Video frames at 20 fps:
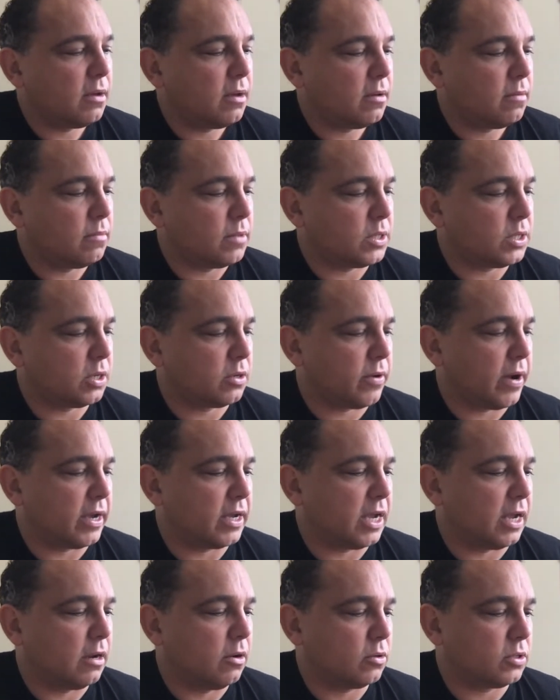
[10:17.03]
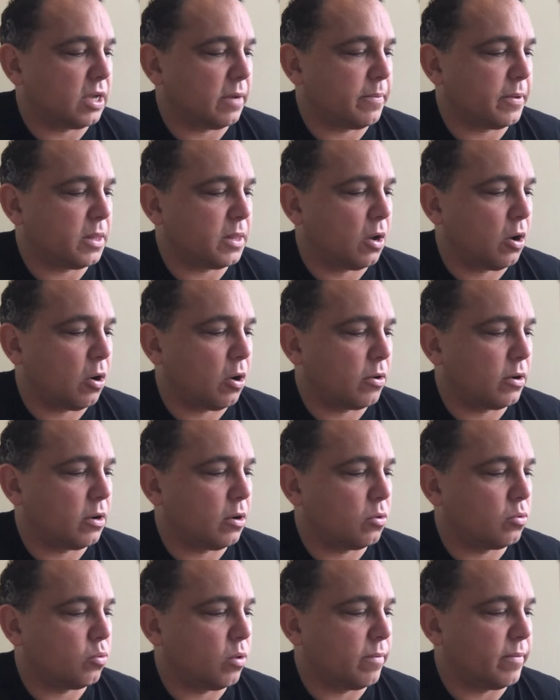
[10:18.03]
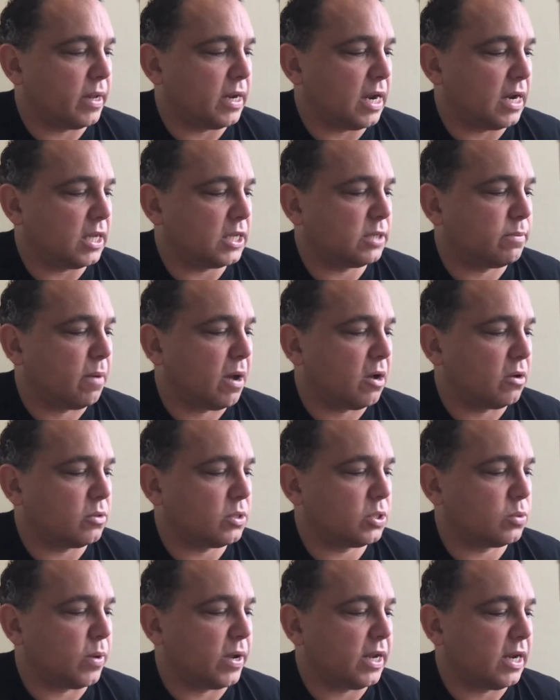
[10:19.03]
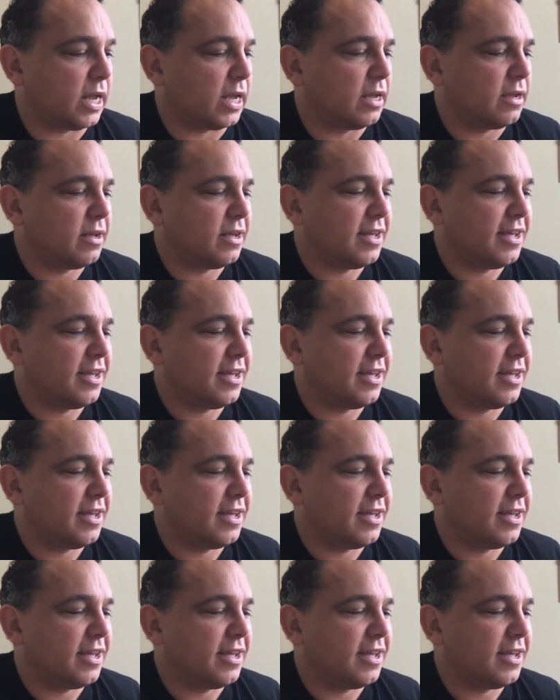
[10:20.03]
Mr. Cranky looked up at the horrid old woman and he smiled sweetly.